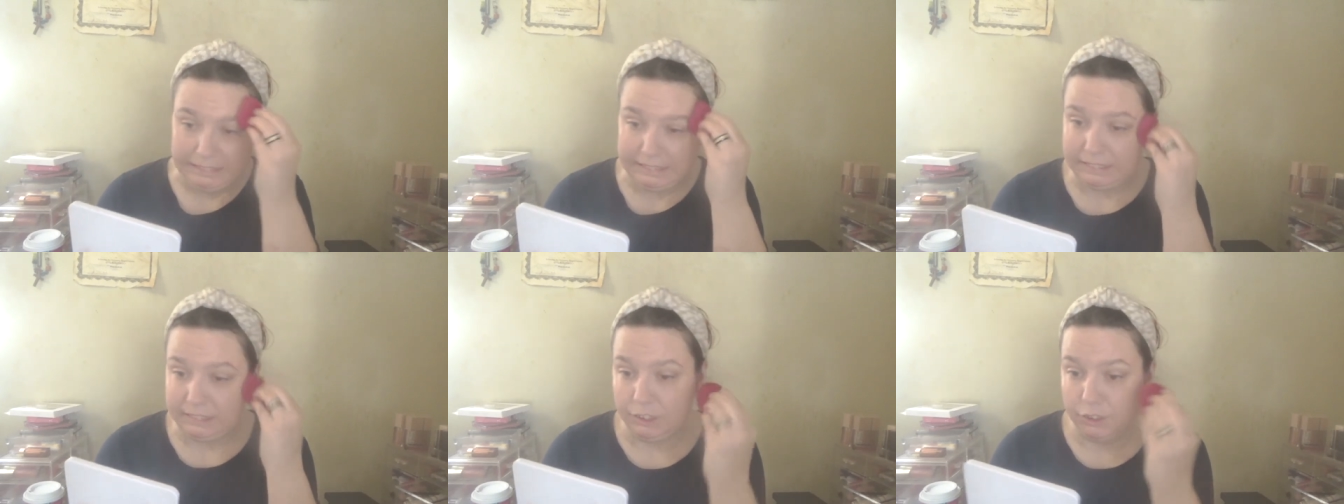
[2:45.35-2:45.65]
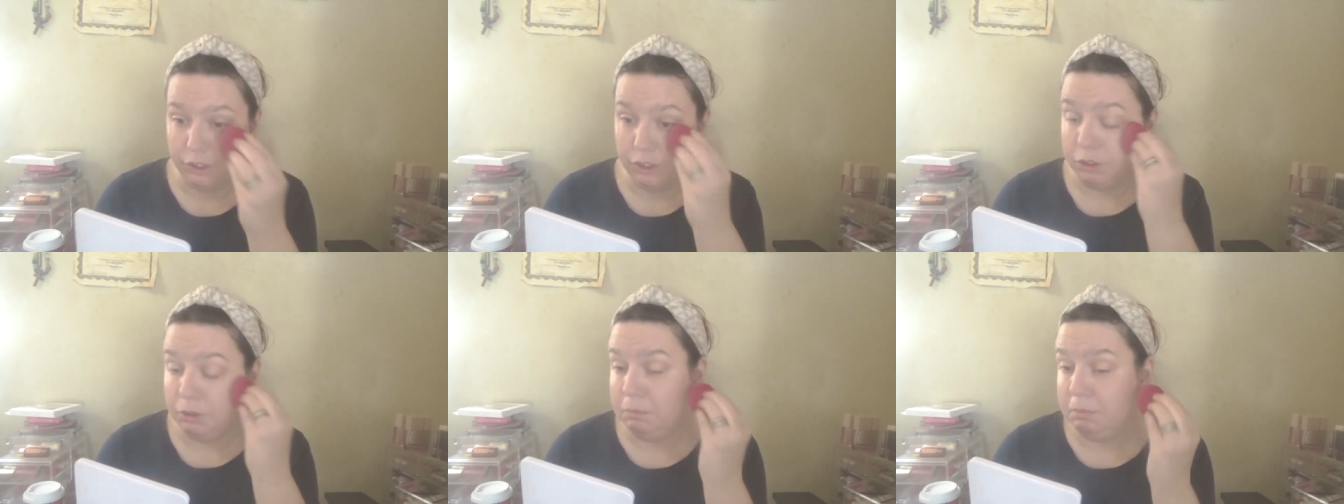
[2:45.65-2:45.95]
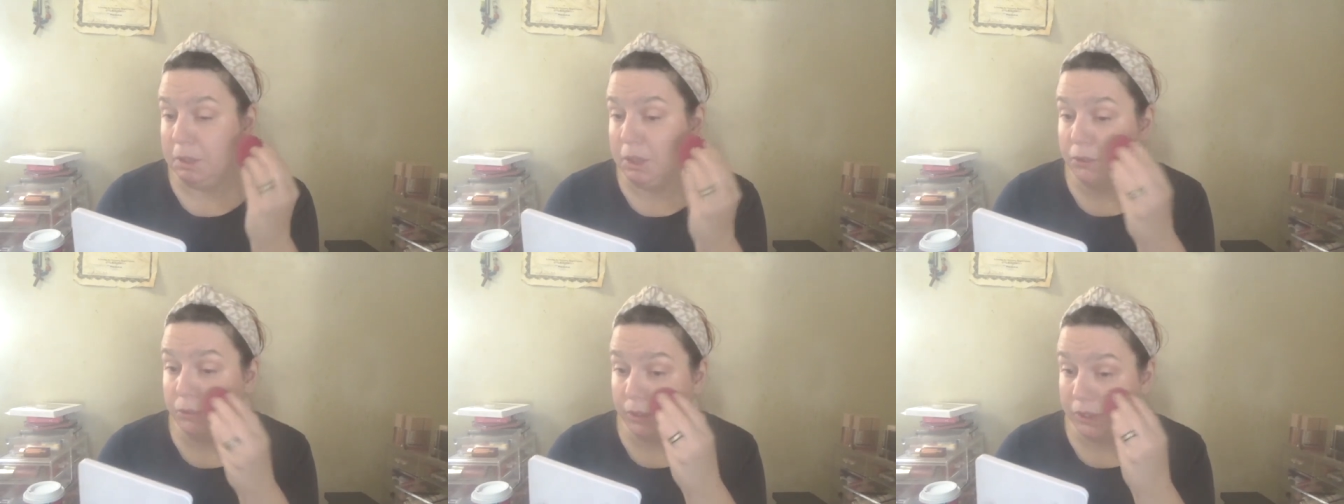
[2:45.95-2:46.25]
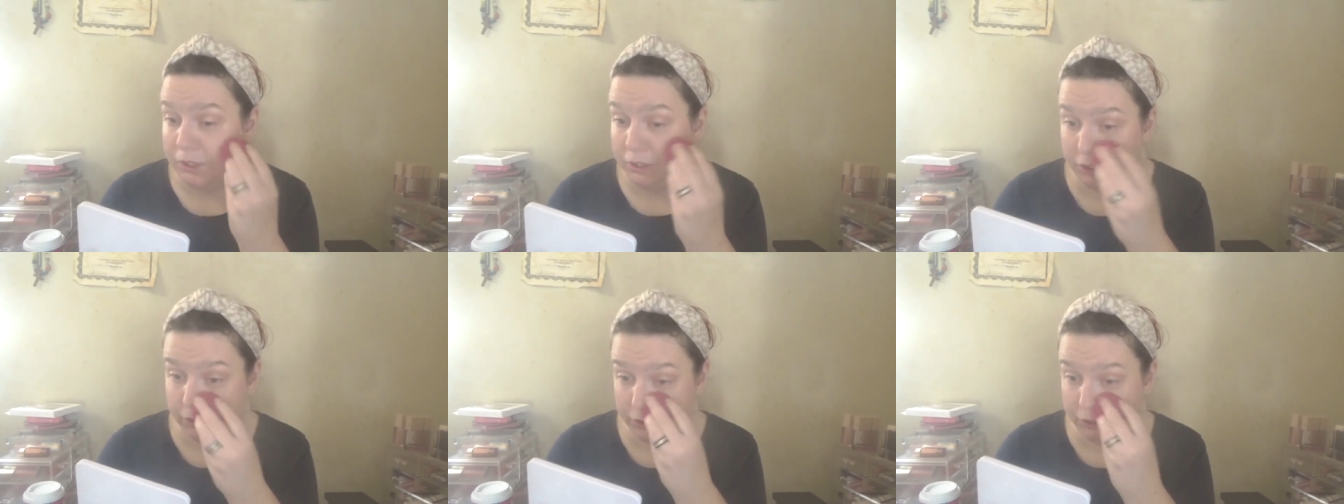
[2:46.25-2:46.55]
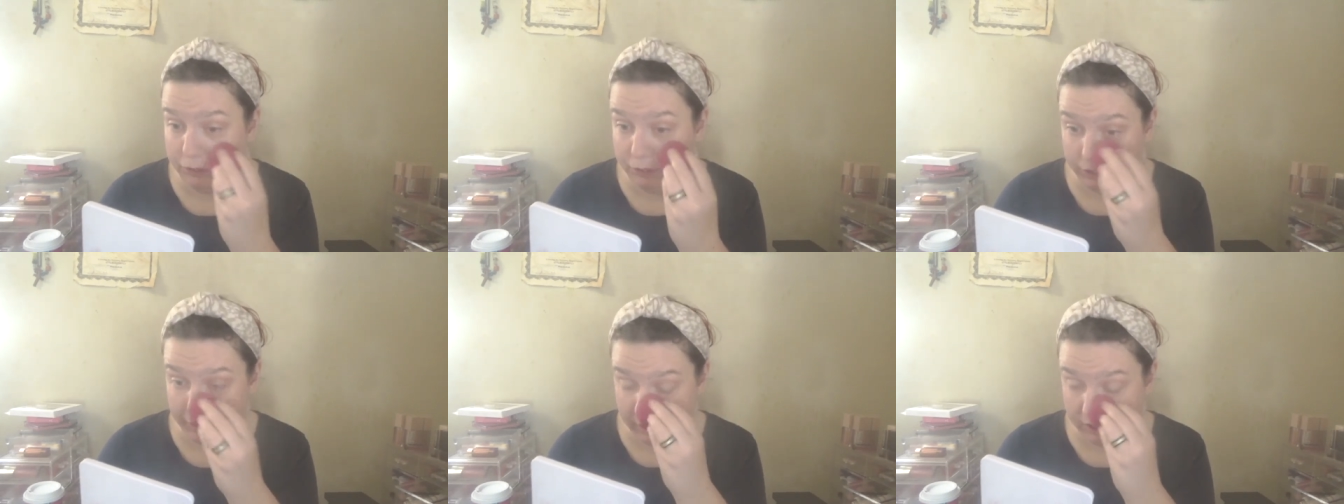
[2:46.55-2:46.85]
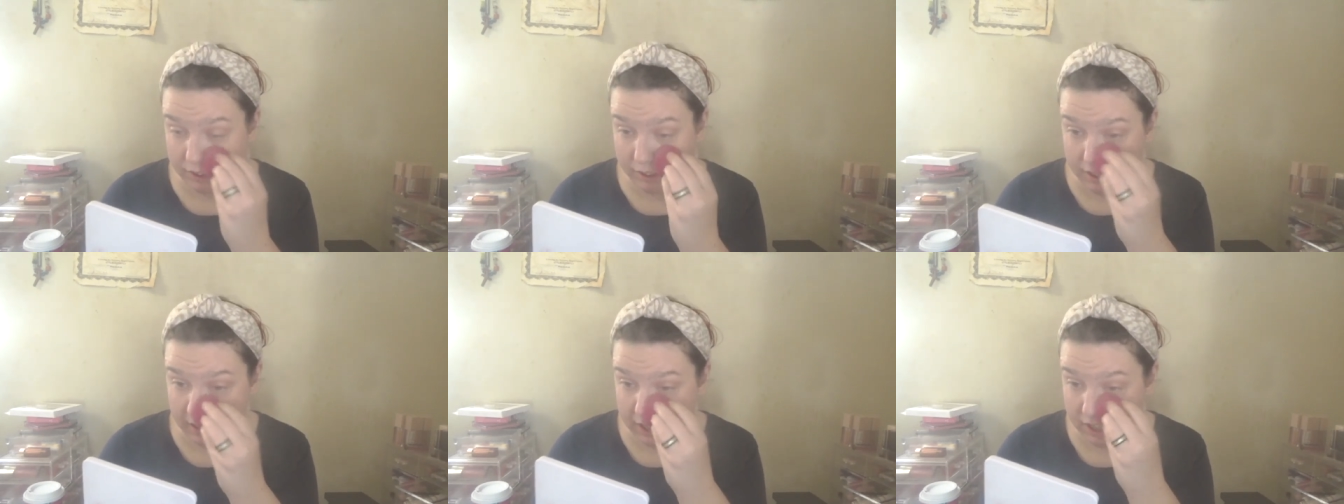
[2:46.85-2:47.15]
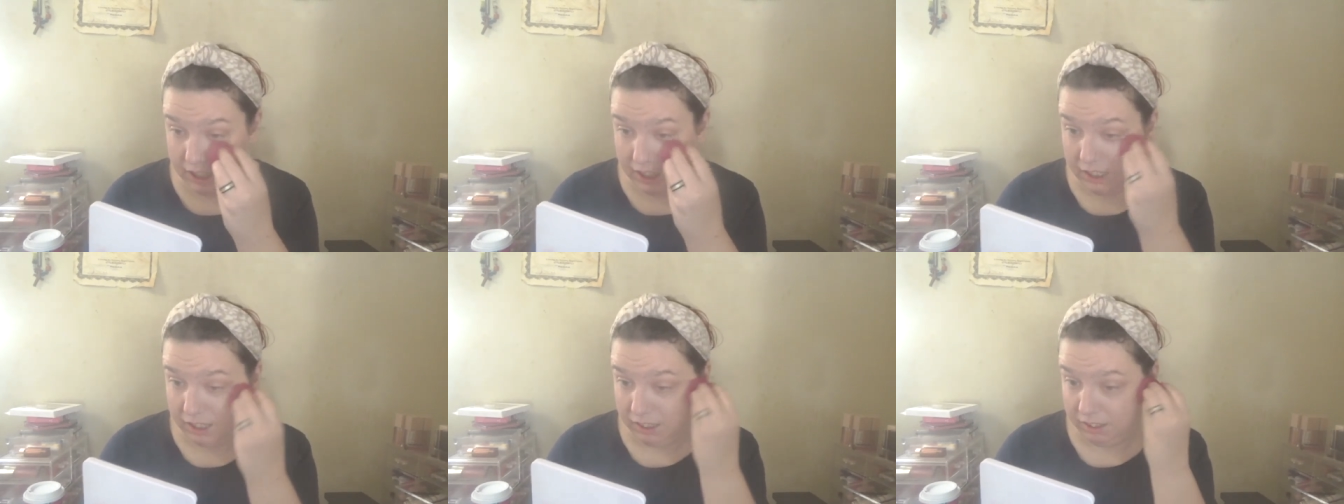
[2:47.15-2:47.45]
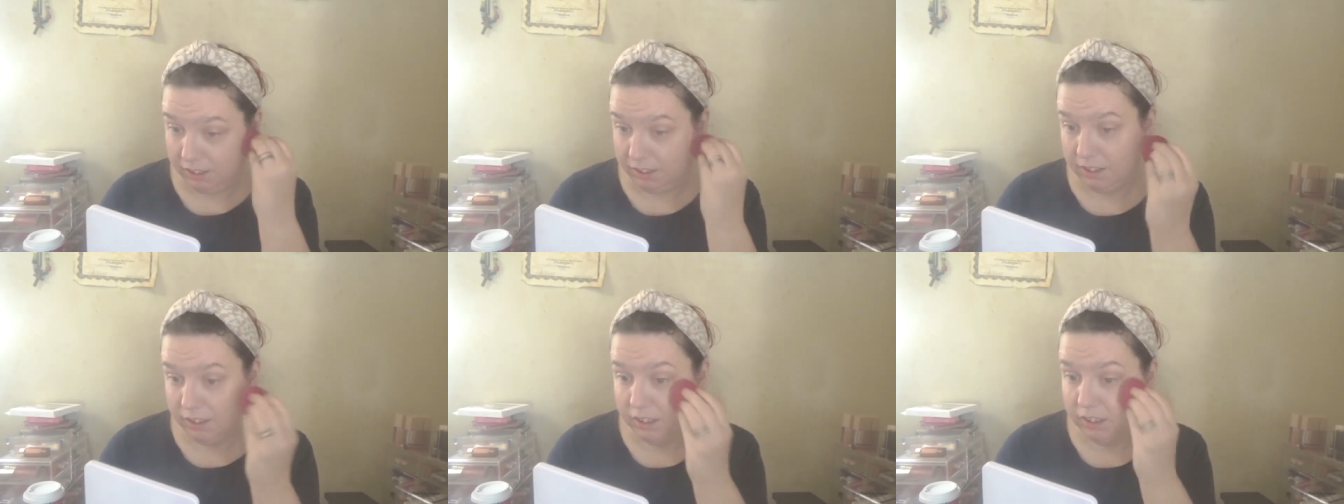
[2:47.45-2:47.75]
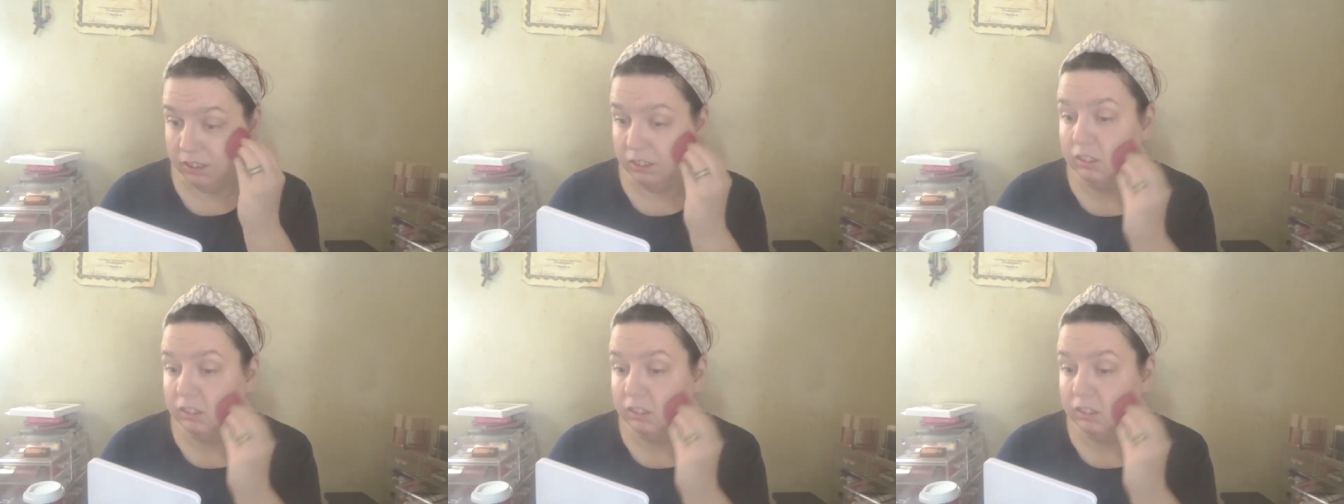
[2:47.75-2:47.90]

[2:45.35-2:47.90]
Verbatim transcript: it's going to be one of those days